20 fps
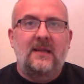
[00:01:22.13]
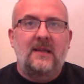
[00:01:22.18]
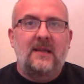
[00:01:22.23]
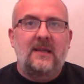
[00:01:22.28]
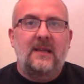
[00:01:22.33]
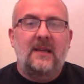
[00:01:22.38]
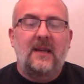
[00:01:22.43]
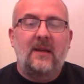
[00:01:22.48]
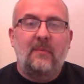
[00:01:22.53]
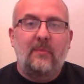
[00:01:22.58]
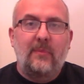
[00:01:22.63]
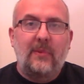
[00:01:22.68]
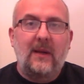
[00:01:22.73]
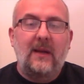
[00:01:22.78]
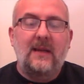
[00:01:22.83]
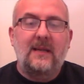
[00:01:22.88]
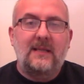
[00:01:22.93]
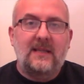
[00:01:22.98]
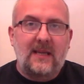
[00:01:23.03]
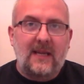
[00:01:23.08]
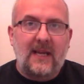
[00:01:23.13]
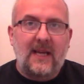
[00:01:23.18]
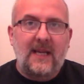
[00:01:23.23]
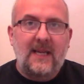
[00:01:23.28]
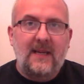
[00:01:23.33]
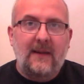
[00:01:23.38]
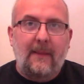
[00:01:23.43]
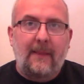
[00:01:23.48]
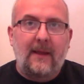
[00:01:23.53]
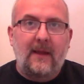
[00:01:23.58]
the
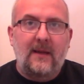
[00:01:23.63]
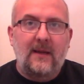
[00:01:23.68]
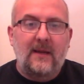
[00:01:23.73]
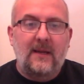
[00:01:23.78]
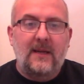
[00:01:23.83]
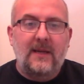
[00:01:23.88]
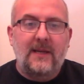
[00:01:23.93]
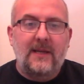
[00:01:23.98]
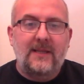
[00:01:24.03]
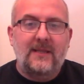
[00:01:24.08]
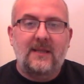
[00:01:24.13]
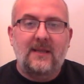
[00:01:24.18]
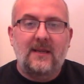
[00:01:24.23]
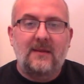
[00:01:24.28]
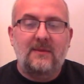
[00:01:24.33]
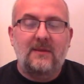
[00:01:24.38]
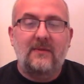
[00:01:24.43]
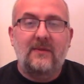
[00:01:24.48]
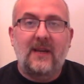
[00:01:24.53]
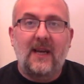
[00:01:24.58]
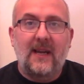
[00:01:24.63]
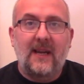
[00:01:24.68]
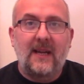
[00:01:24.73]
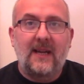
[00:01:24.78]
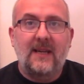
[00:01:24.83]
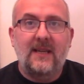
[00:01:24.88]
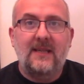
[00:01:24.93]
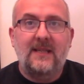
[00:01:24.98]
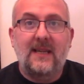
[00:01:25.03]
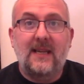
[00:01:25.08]
ability in terms of
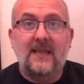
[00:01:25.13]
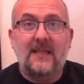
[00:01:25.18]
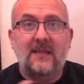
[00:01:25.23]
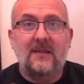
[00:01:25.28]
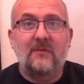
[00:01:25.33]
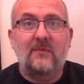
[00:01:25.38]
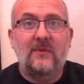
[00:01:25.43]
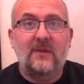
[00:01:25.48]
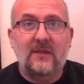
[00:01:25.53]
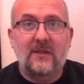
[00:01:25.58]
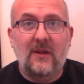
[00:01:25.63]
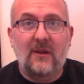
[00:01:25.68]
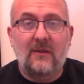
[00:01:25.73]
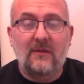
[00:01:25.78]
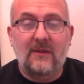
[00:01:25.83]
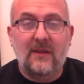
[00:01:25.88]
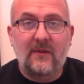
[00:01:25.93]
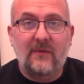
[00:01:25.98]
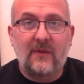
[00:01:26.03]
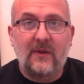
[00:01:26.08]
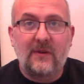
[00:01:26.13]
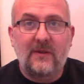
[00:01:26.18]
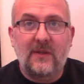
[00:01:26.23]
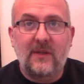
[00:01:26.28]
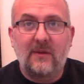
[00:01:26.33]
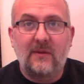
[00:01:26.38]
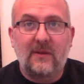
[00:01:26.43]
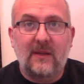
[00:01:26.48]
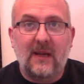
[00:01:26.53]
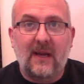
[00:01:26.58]
getting a decent result if you
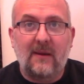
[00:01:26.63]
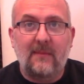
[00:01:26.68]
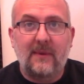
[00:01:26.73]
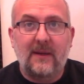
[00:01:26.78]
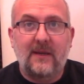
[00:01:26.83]
do that,